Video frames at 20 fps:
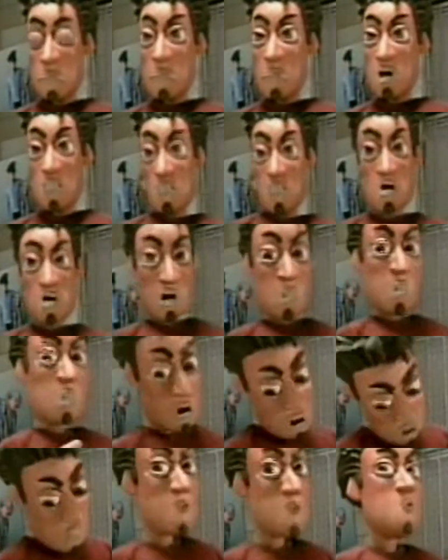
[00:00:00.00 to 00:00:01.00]
I just want to
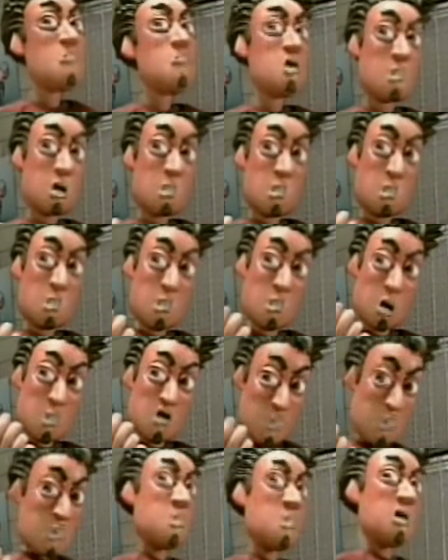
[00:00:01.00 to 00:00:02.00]
thank you for destroying
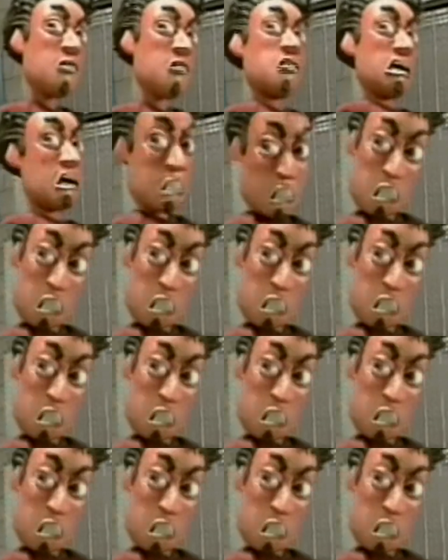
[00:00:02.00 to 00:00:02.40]
a really